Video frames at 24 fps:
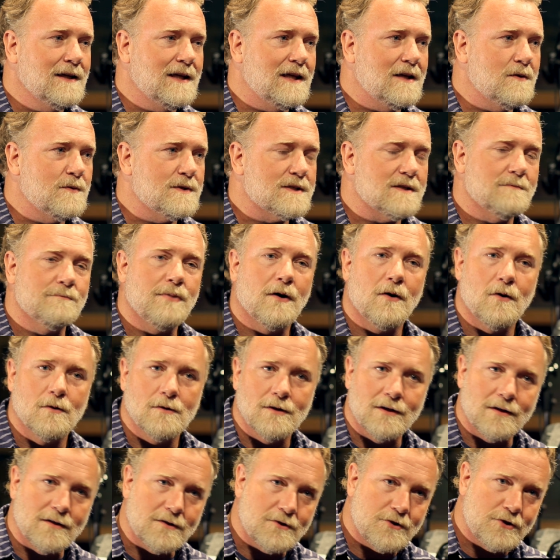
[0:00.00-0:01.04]
he was in
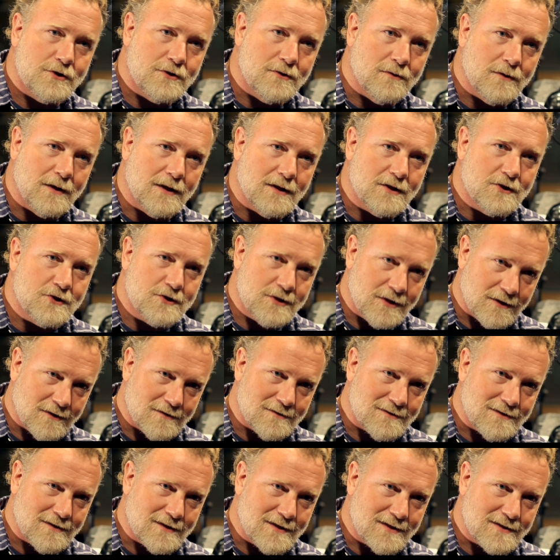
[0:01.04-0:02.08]
Poland shooting
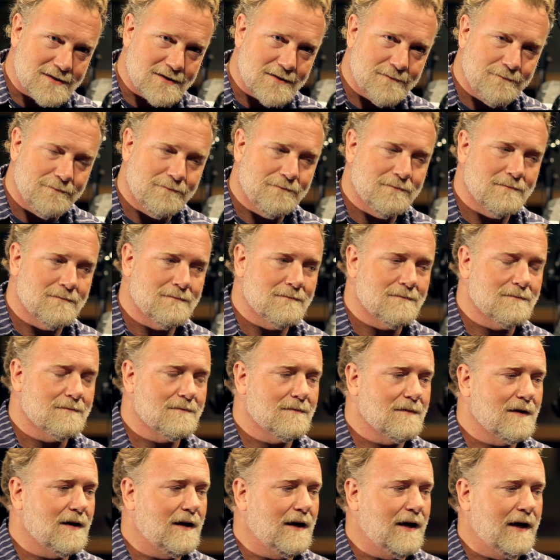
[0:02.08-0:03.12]
Schindler's List.
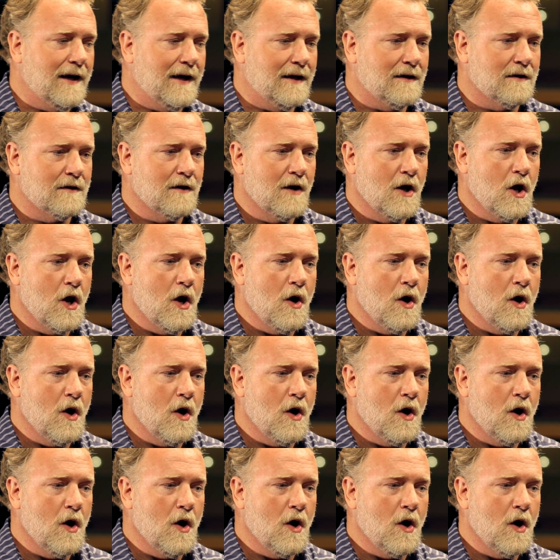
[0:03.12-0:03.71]
And